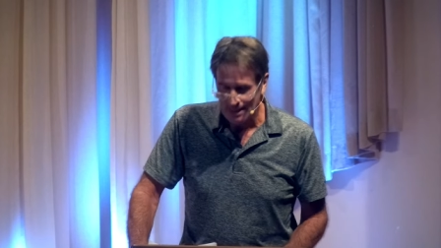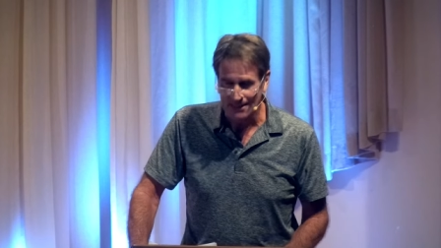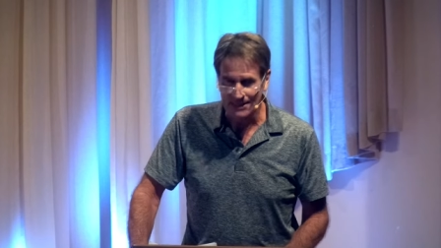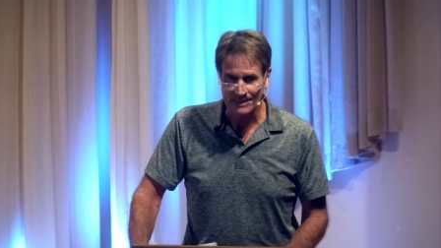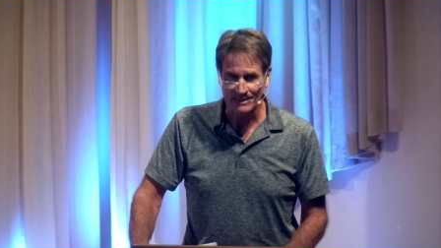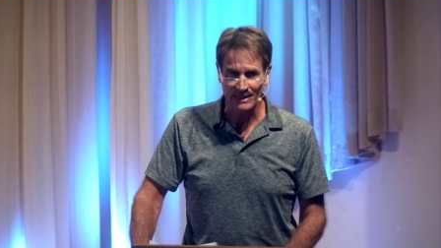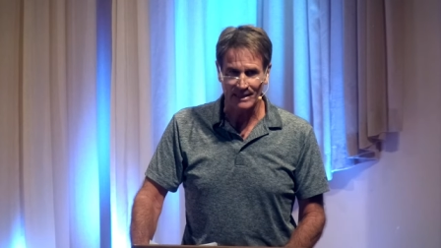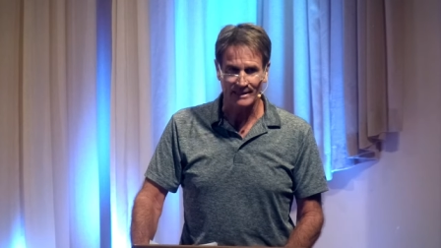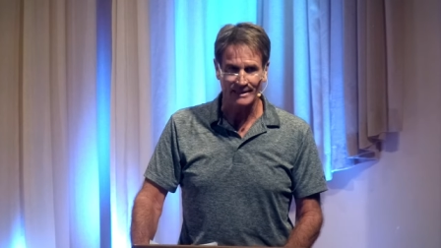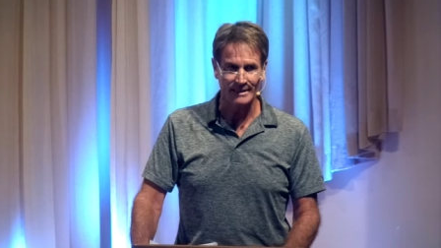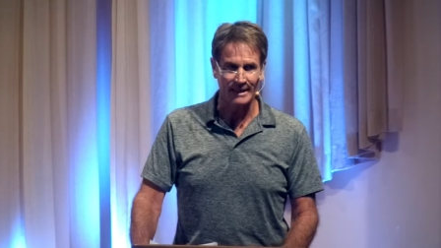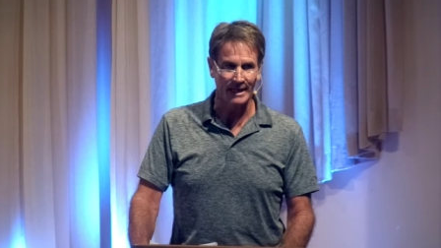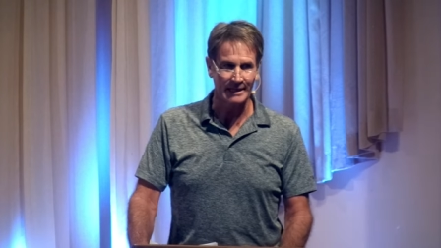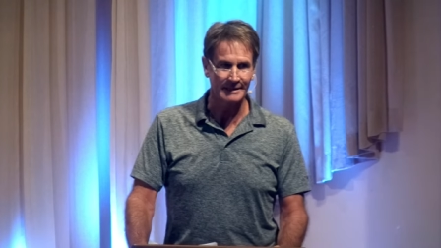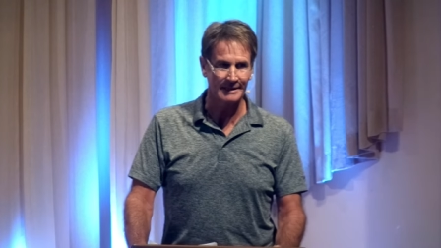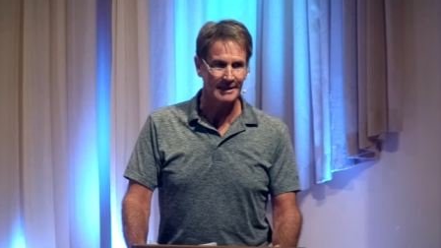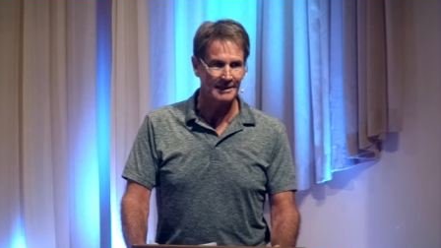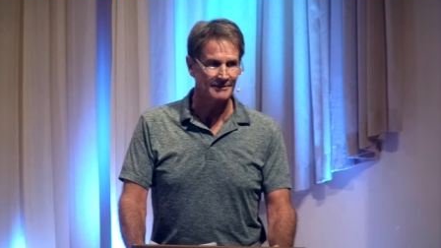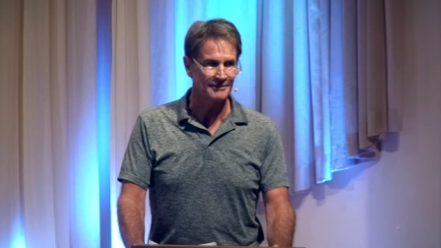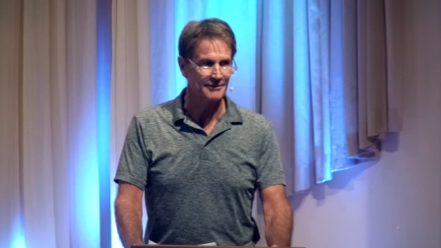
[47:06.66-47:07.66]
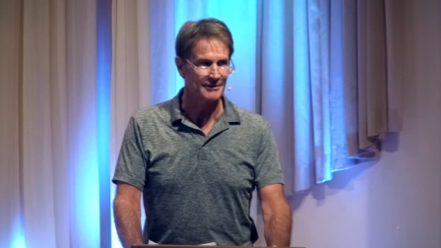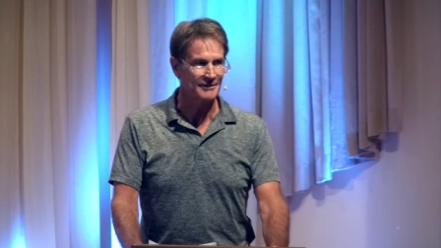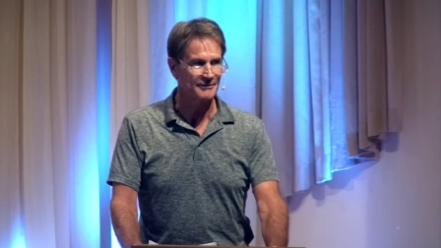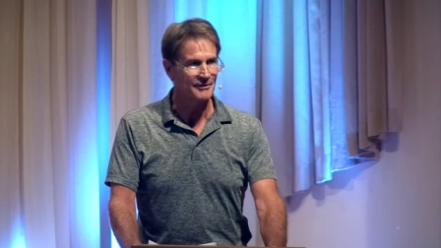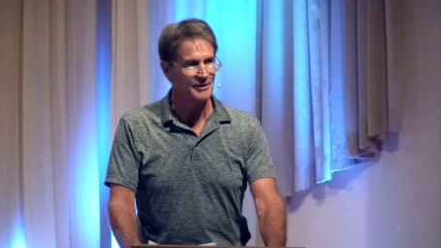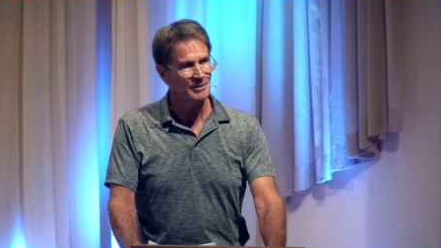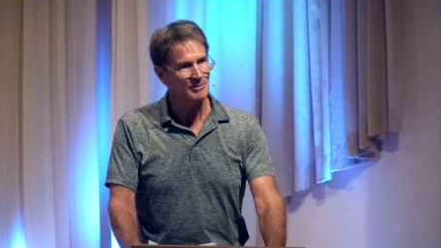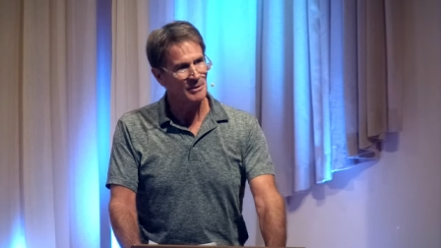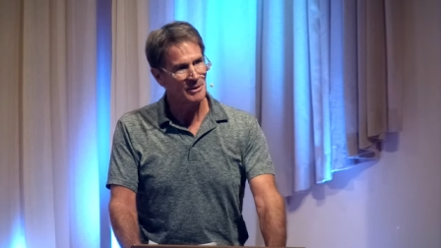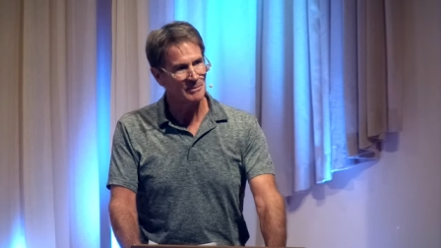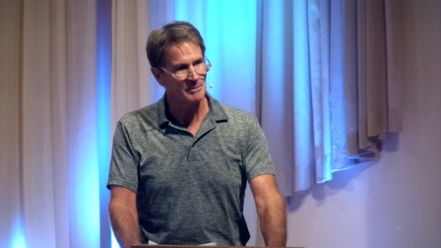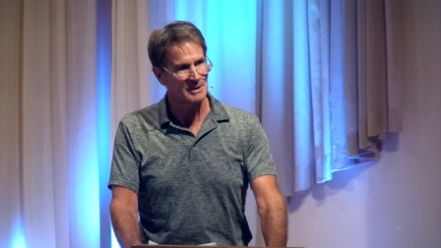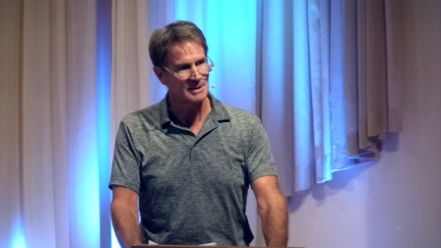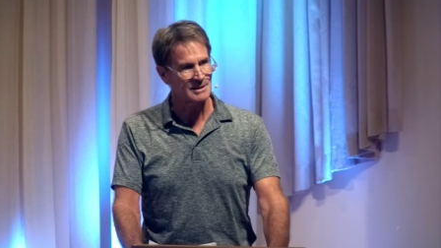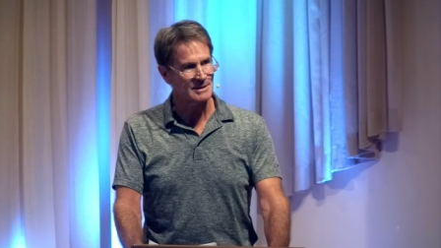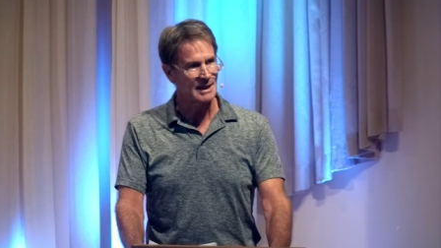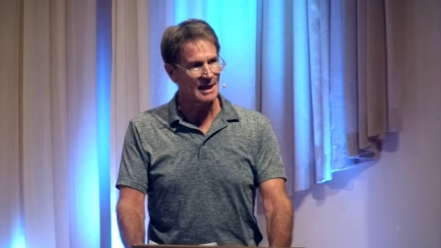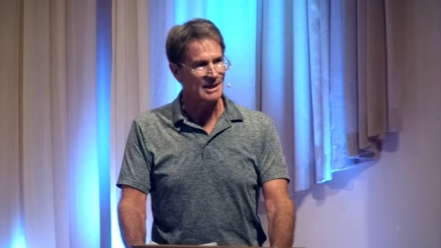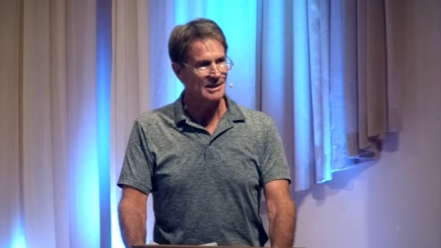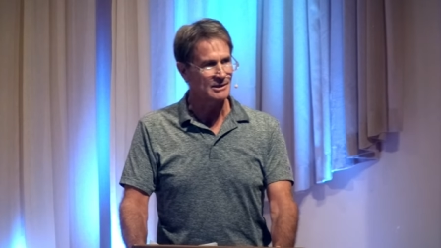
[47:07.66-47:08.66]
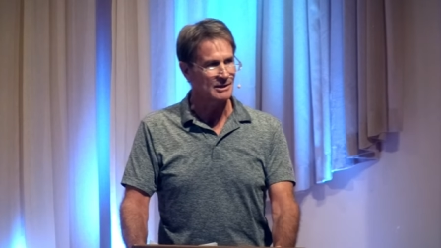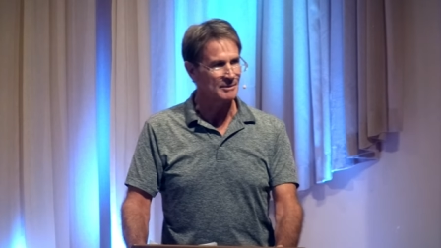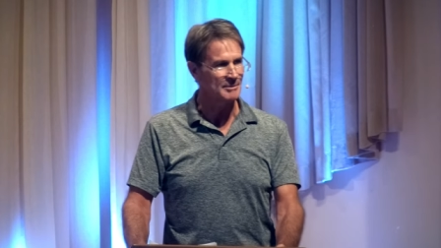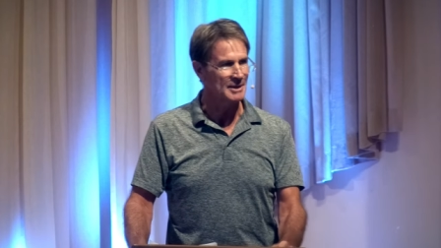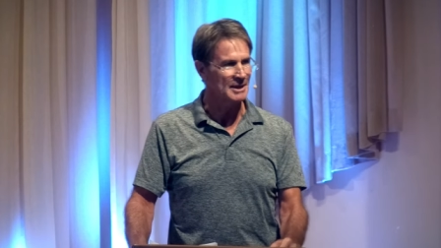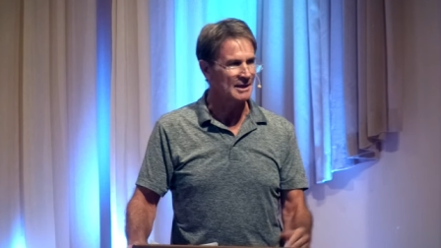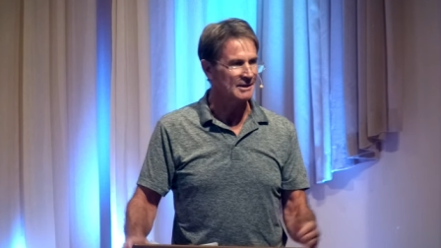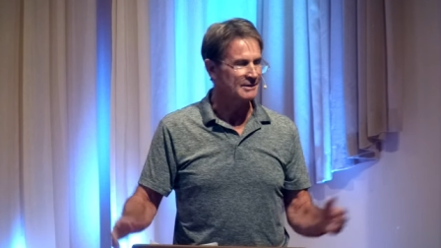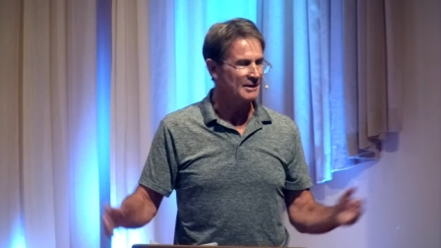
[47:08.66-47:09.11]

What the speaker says: And as I sat there for a few moments daydreaming,